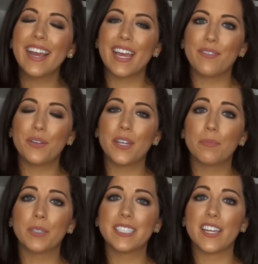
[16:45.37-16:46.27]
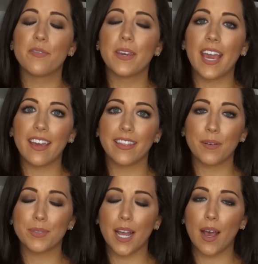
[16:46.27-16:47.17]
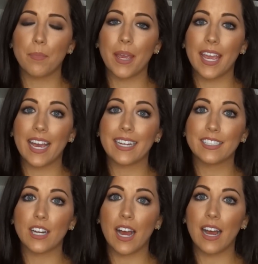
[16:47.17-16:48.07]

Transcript: If you did, please give me a thumbs up, and